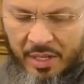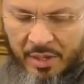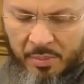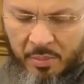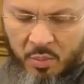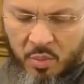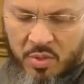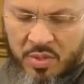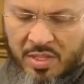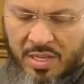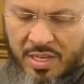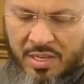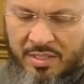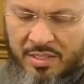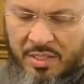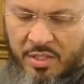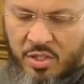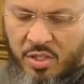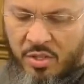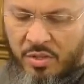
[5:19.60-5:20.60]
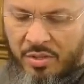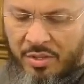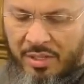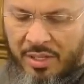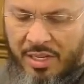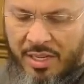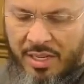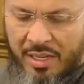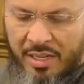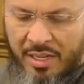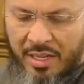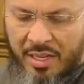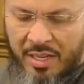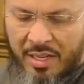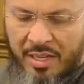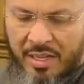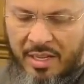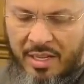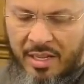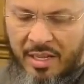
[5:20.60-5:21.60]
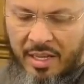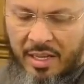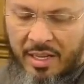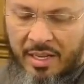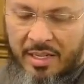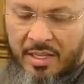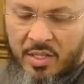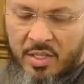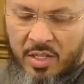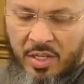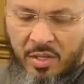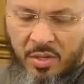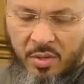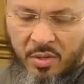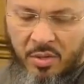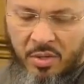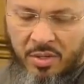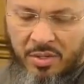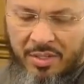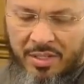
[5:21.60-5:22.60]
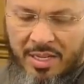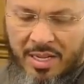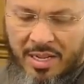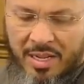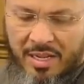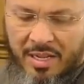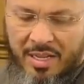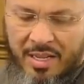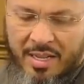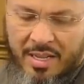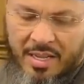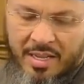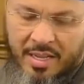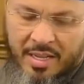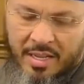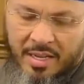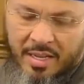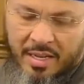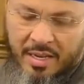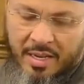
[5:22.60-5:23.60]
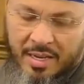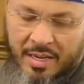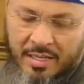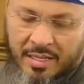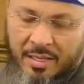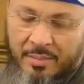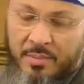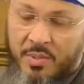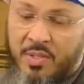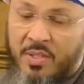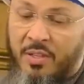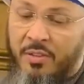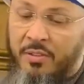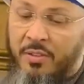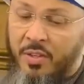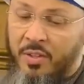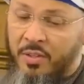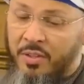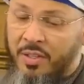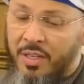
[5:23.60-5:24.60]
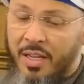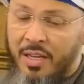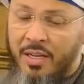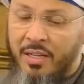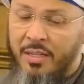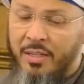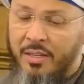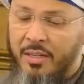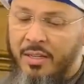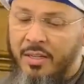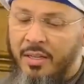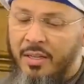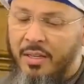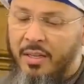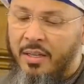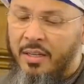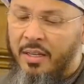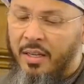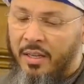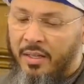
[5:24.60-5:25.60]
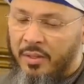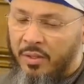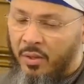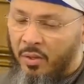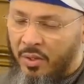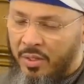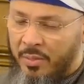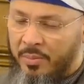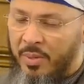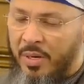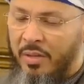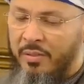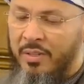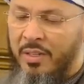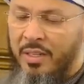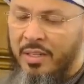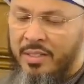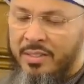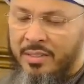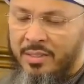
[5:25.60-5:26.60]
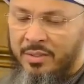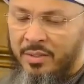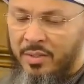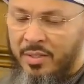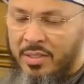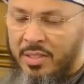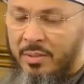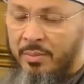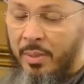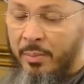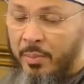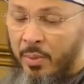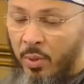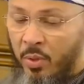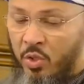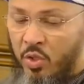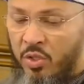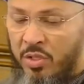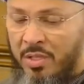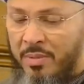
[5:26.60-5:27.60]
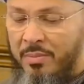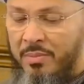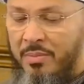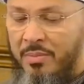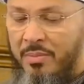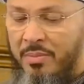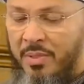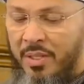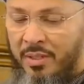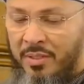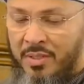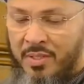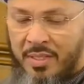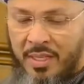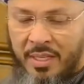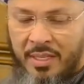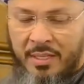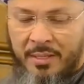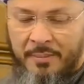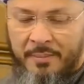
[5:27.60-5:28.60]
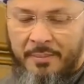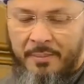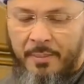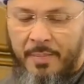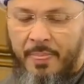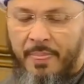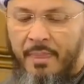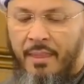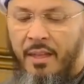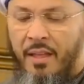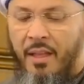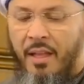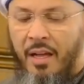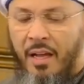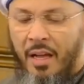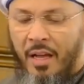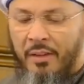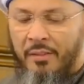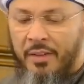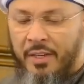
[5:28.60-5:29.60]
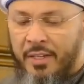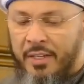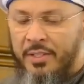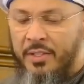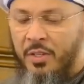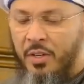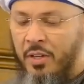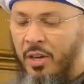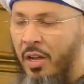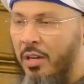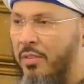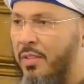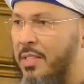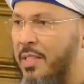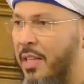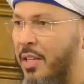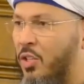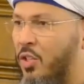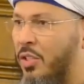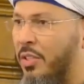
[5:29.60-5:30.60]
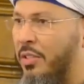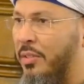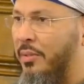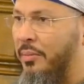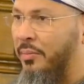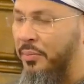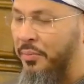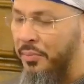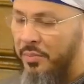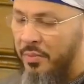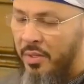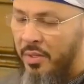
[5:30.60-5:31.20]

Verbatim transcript: and Musa Najiullah and Isa Ruhullah and Adam Safiullah. And the Holy Prophet wasalam approached them and said, I've heard your conversation